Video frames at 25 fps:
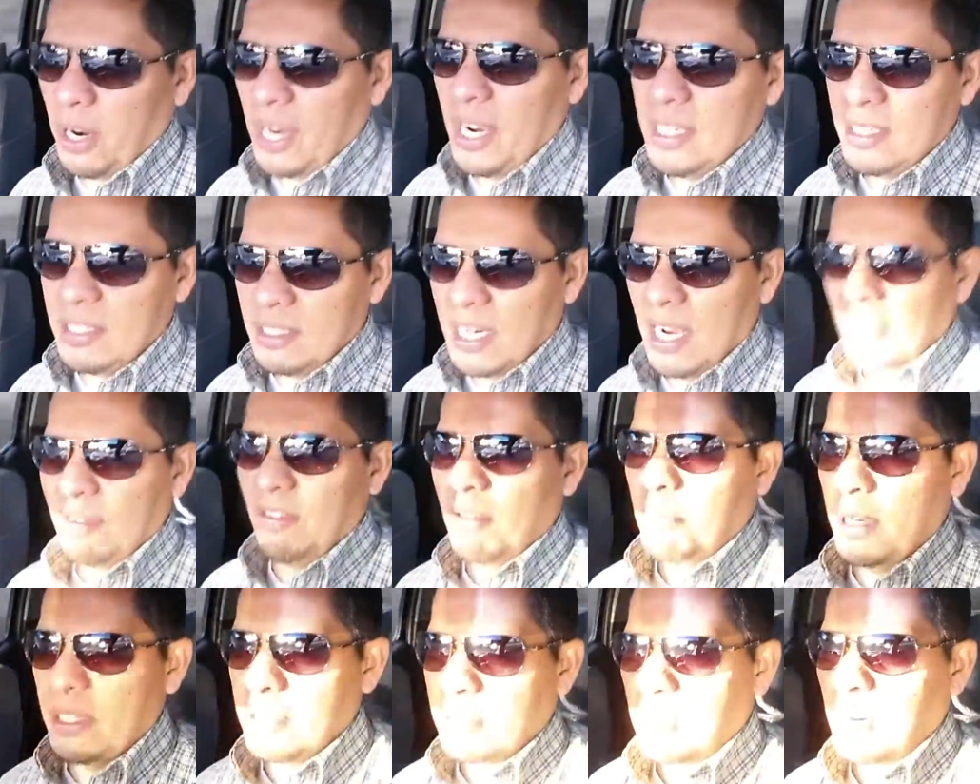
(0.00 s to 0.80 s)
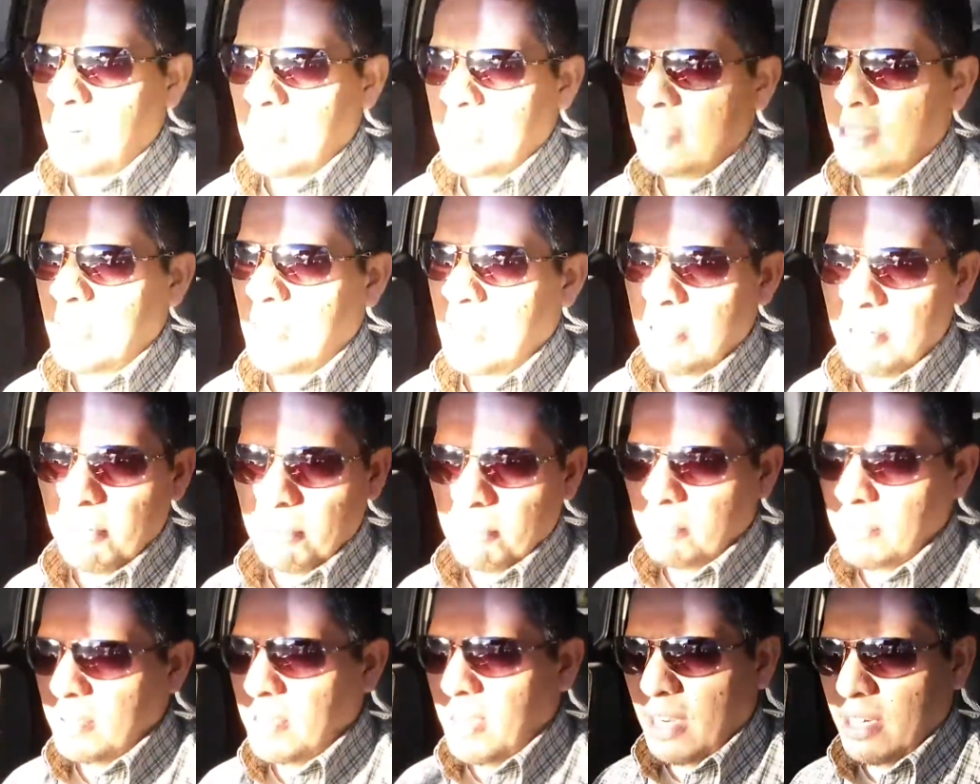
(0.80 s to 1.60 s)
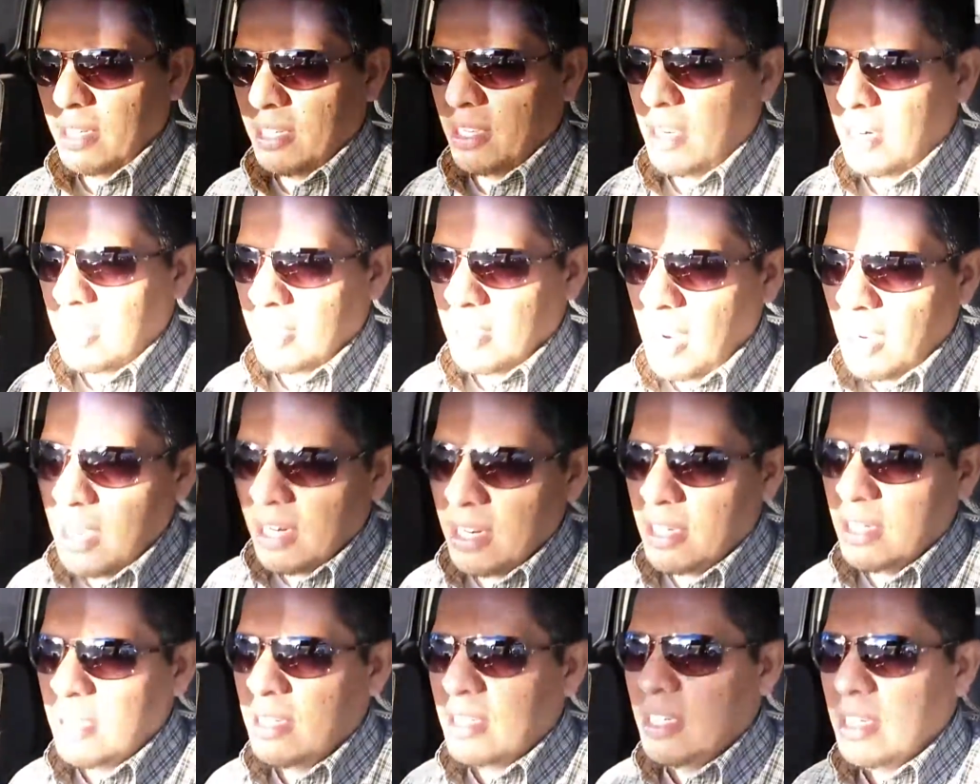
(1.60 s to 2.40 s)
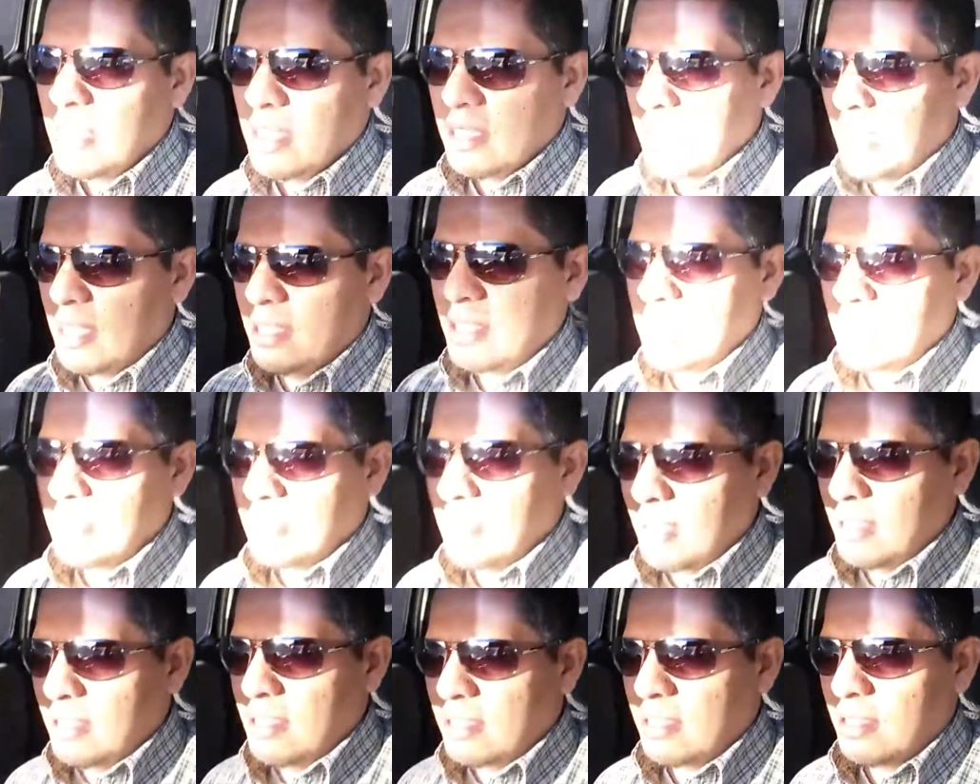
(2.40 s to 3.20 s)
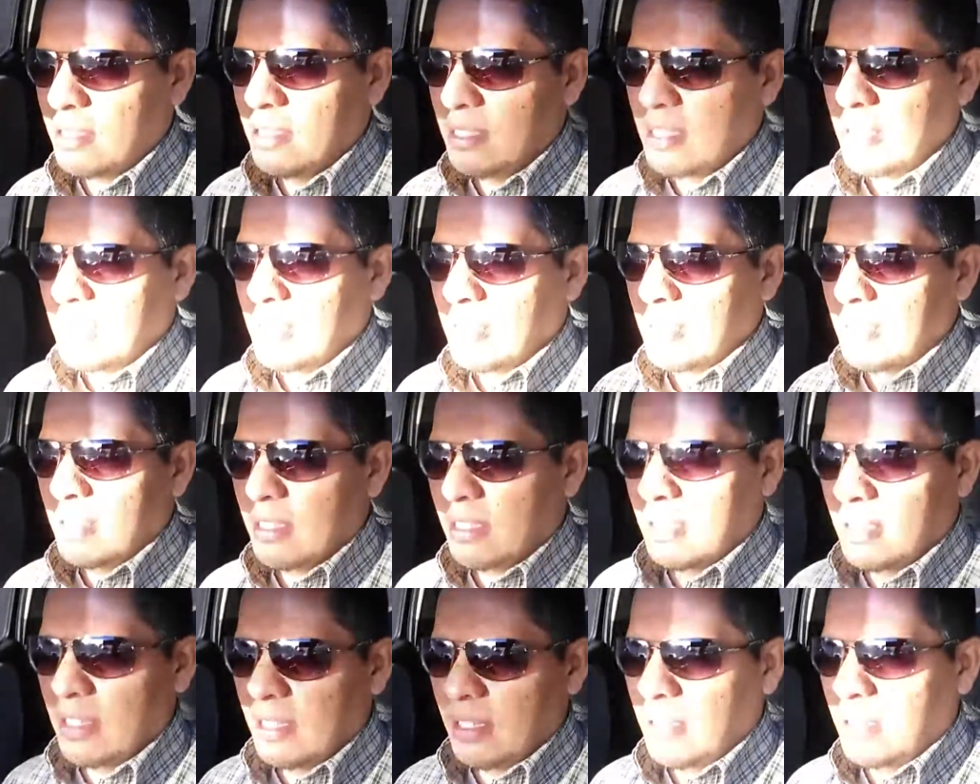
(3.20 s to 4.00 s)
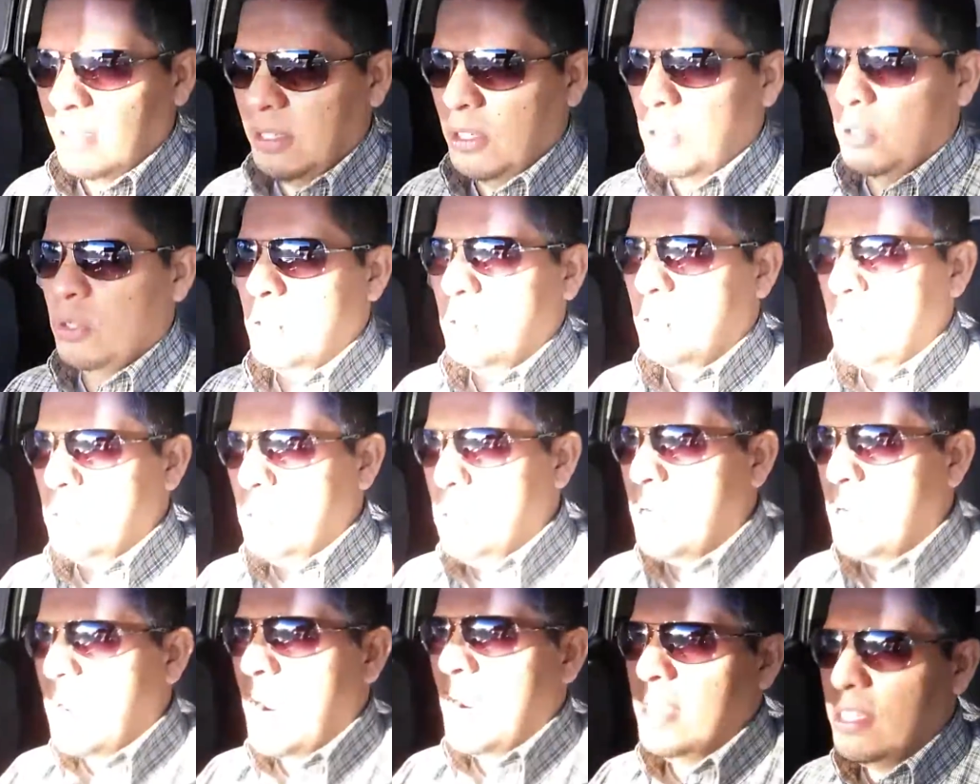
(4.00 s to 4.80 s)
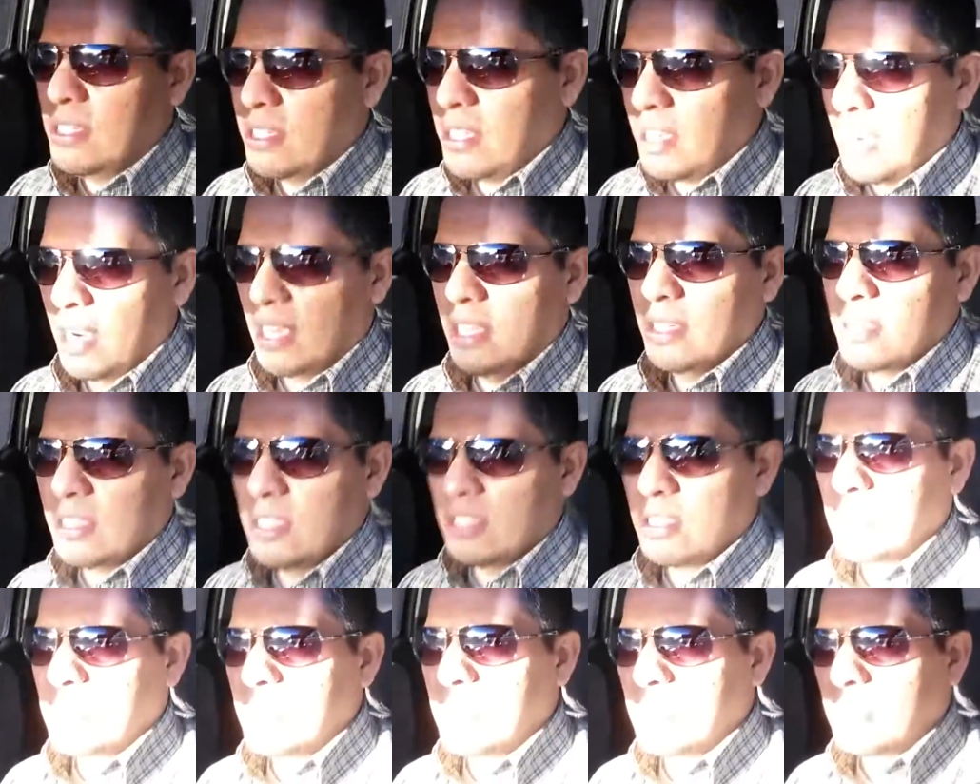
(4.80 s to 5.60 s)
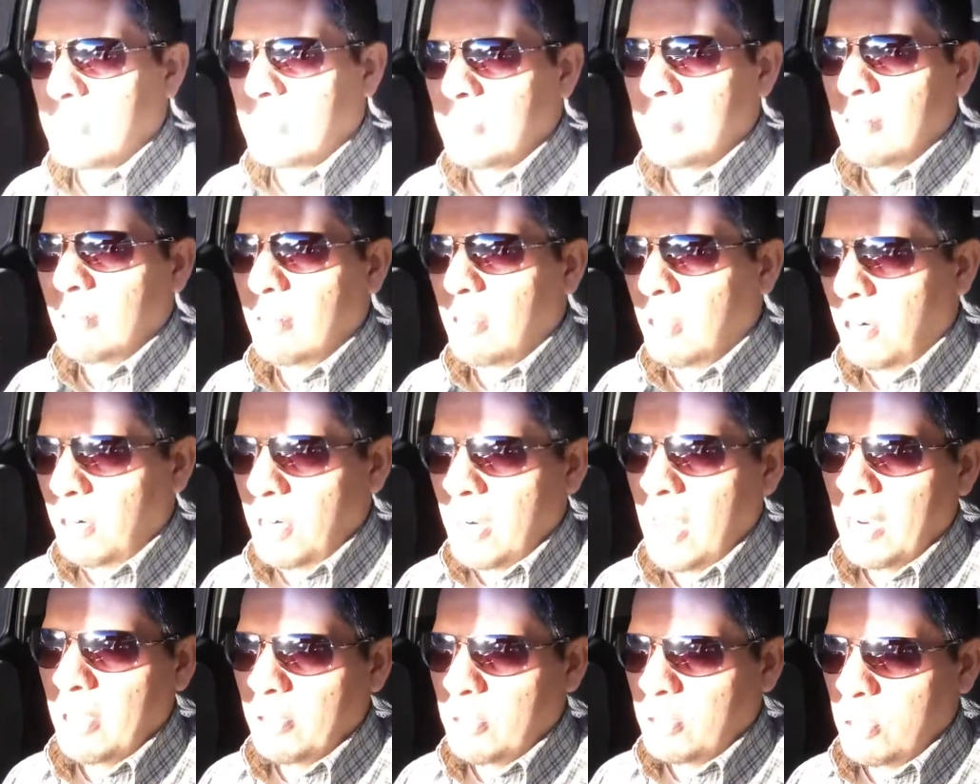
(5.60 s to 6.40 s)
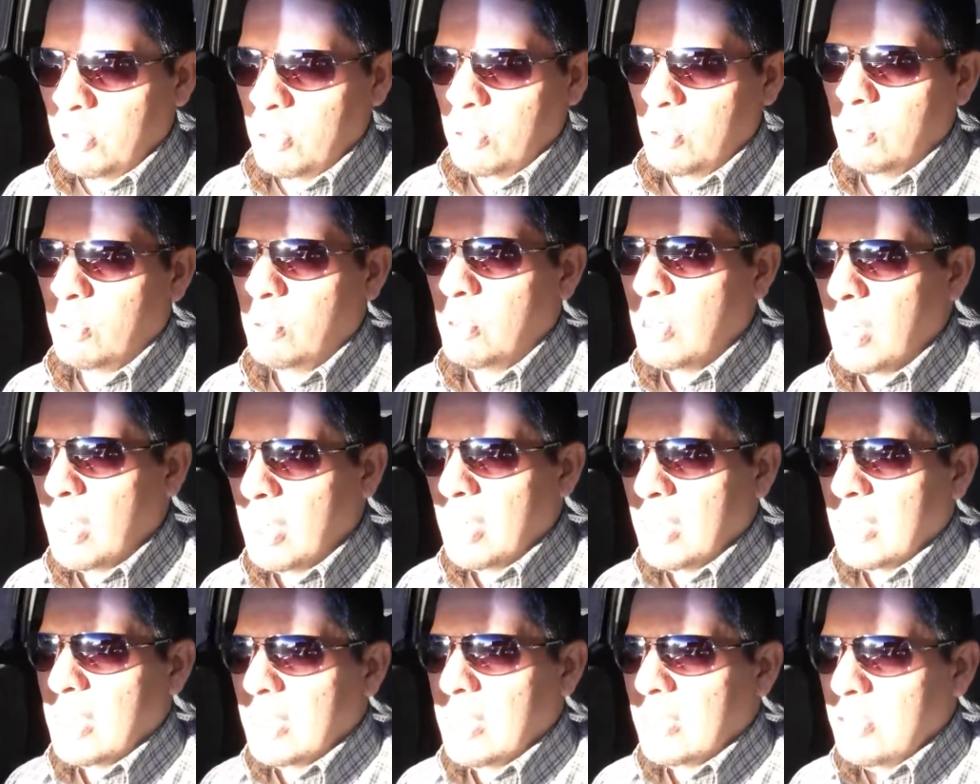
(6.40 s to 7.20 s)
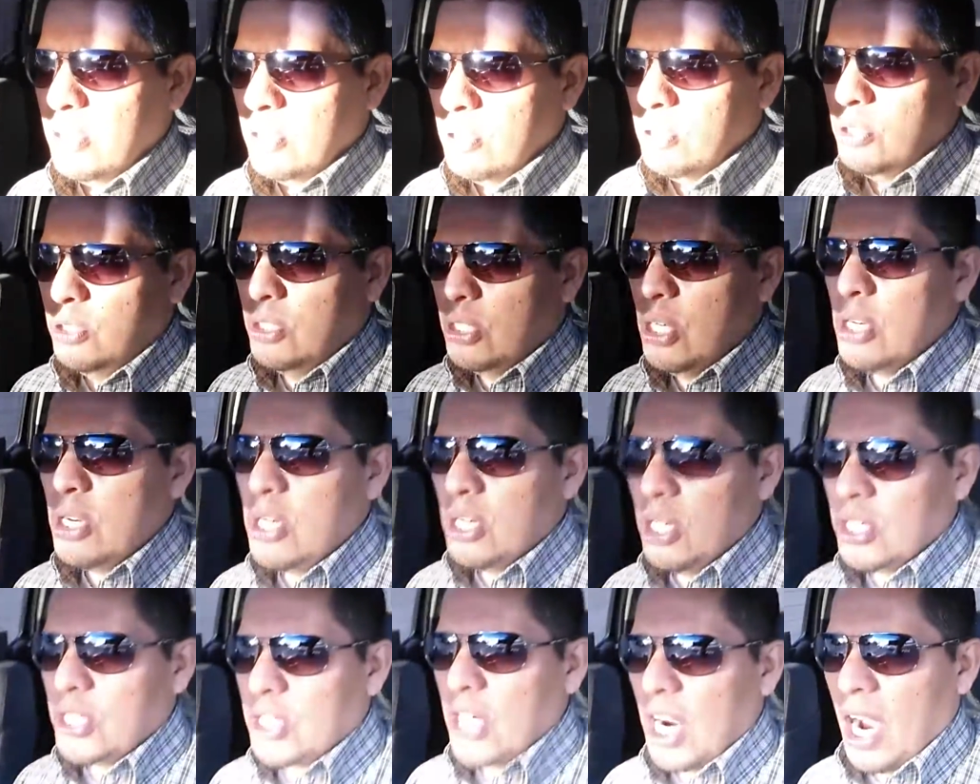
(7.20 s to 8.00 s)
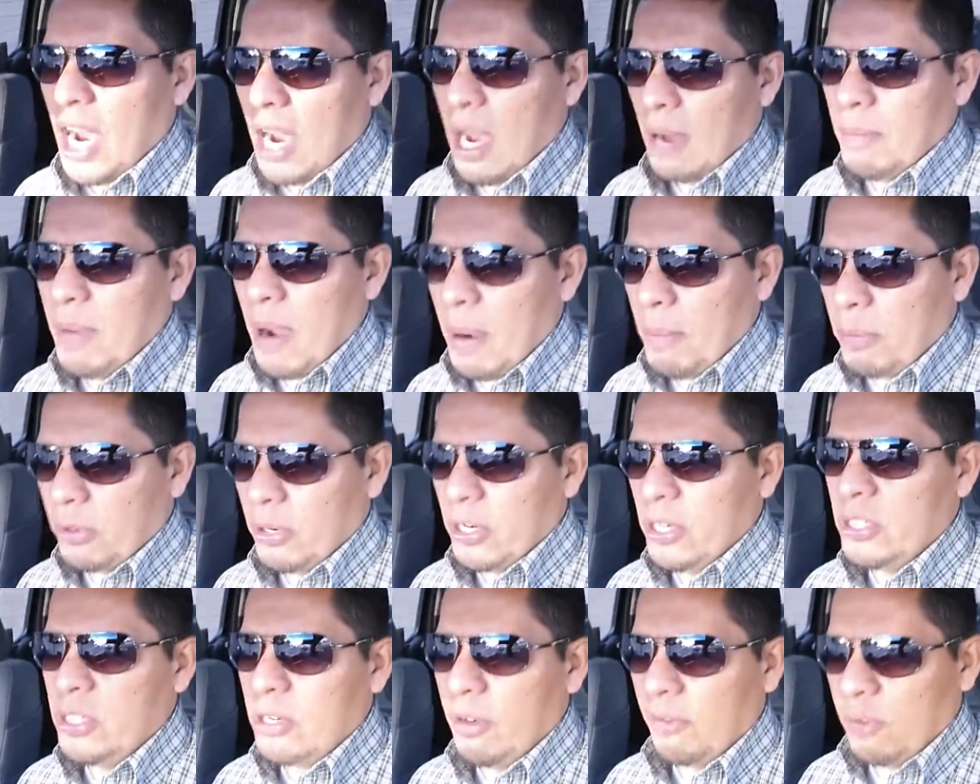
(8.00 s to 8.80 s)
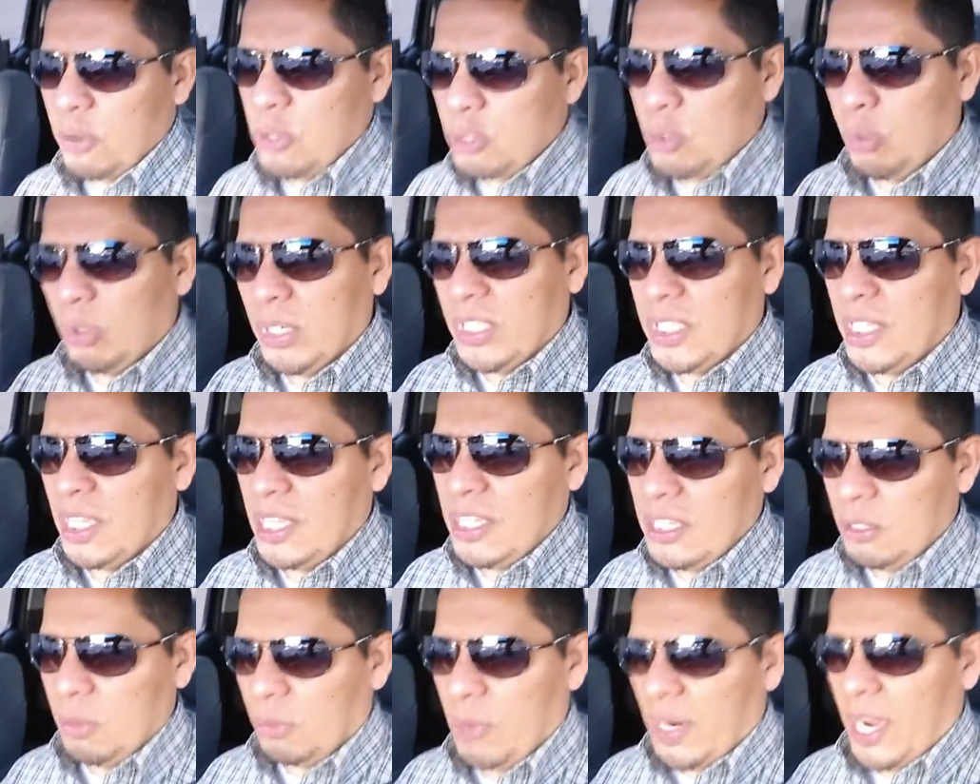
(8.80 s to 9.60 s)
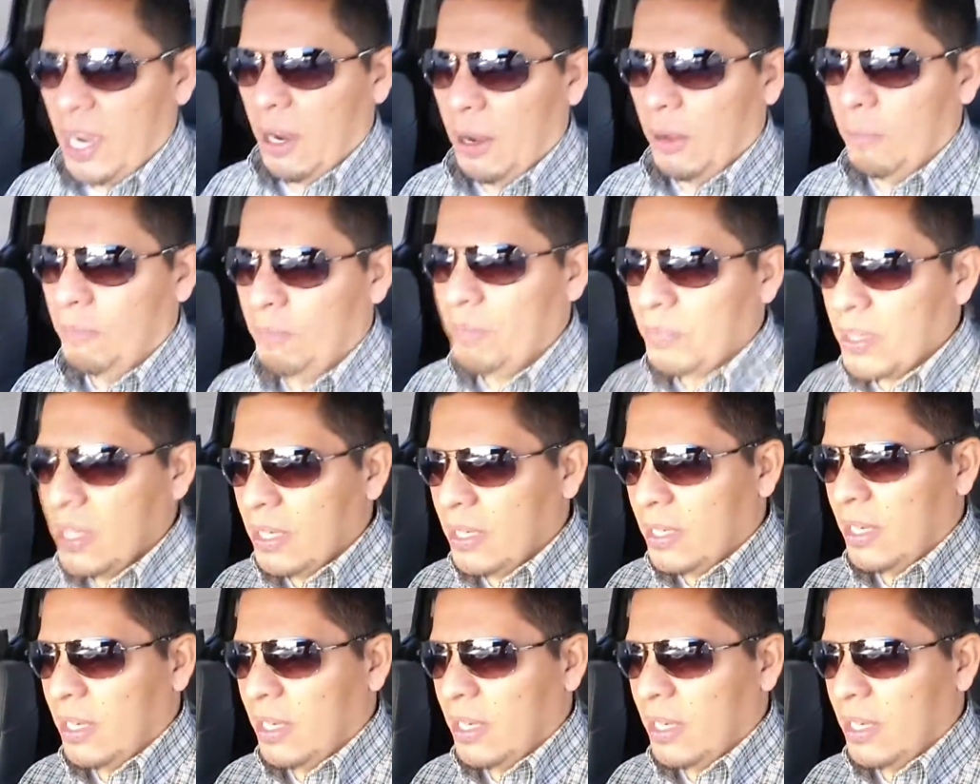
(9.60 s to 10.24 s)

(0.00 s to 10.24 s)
price and have the best content, or yada yada yada. That's you guys, again, just learn how to do your job. I'm pretty sure if you switch things around